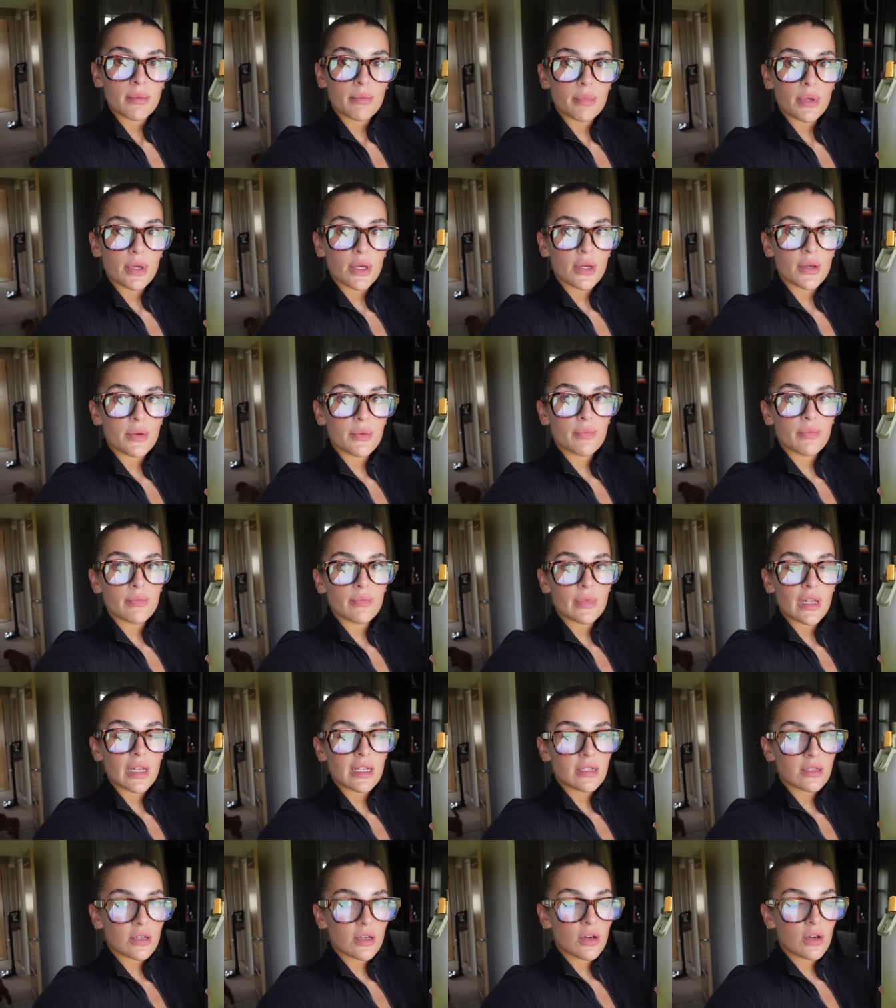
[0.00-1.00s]
But
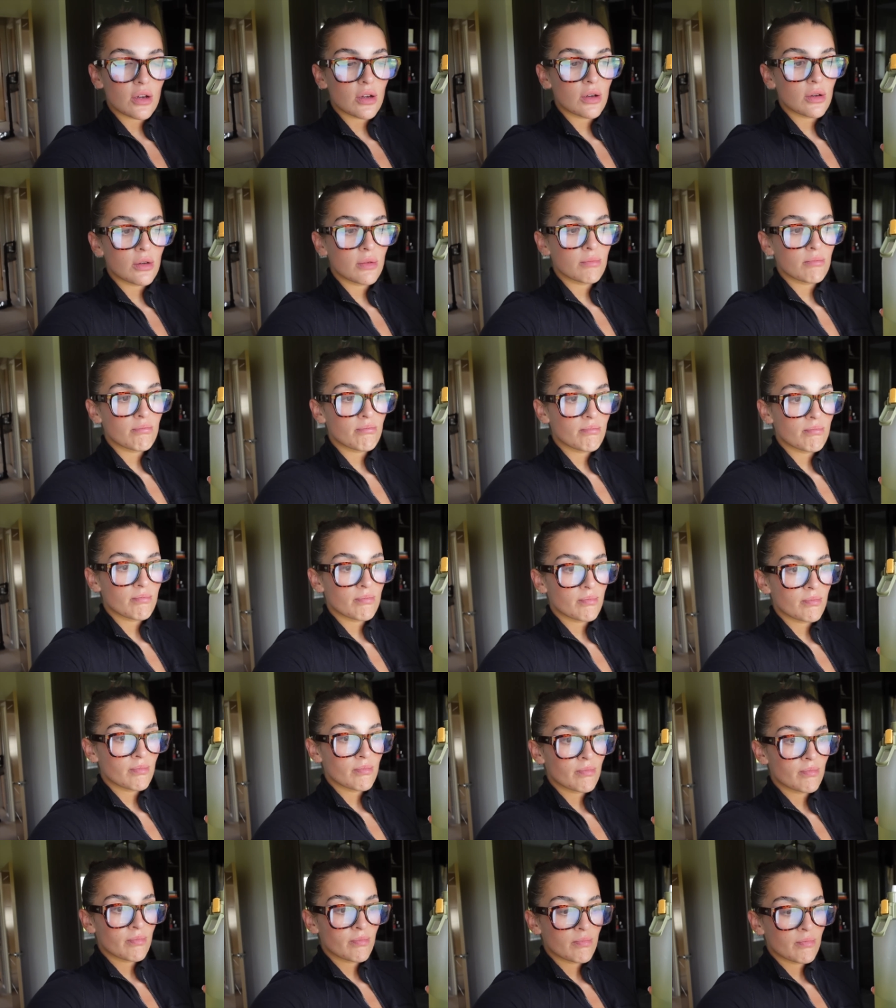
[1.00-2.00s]
let's go
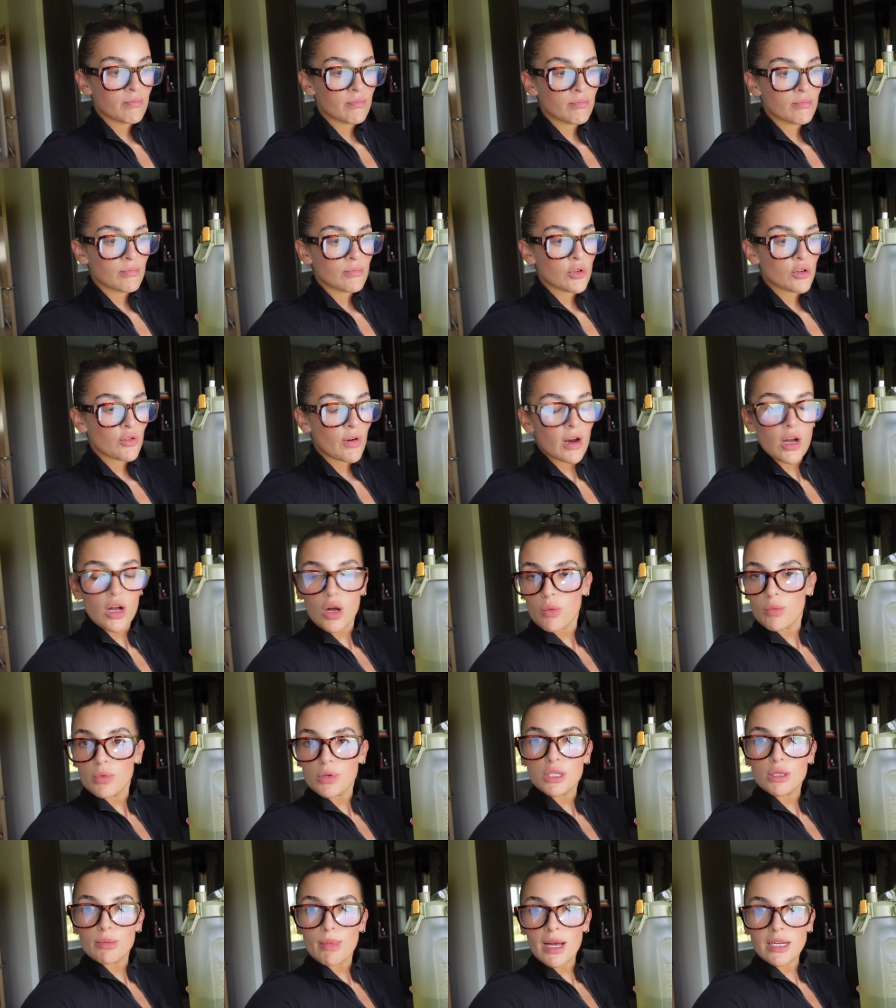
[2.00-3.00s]
crack on
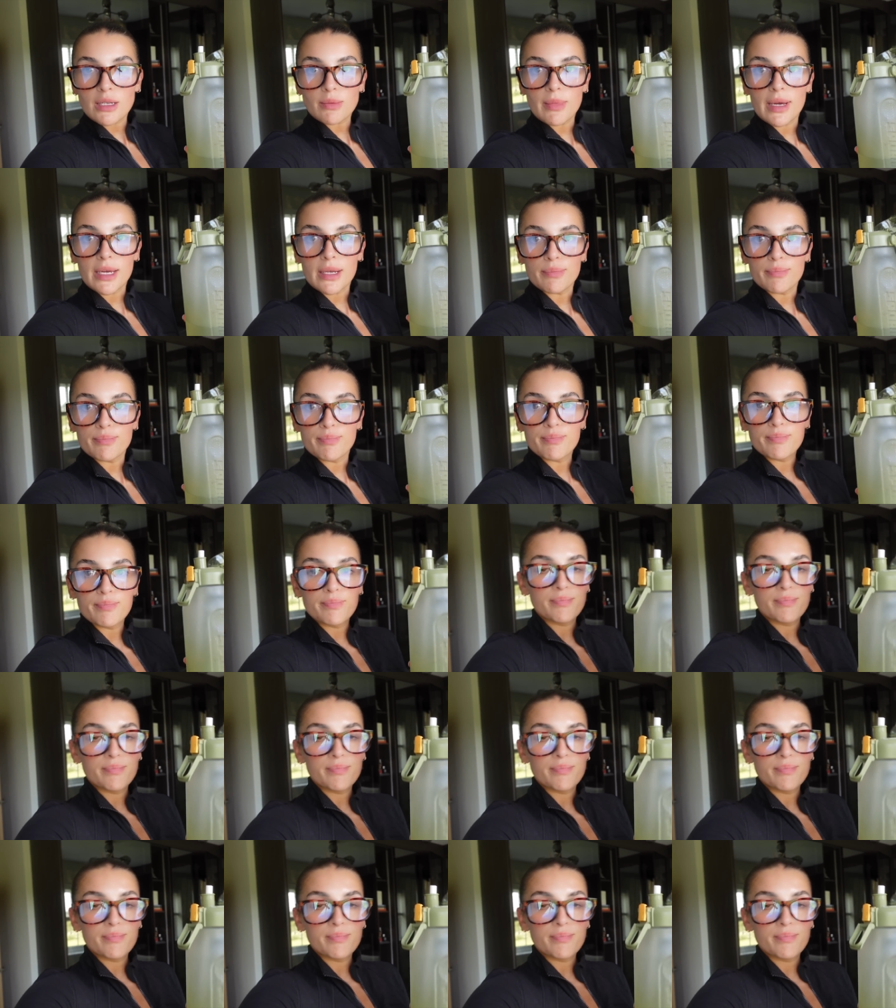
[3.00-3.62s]
with some admin.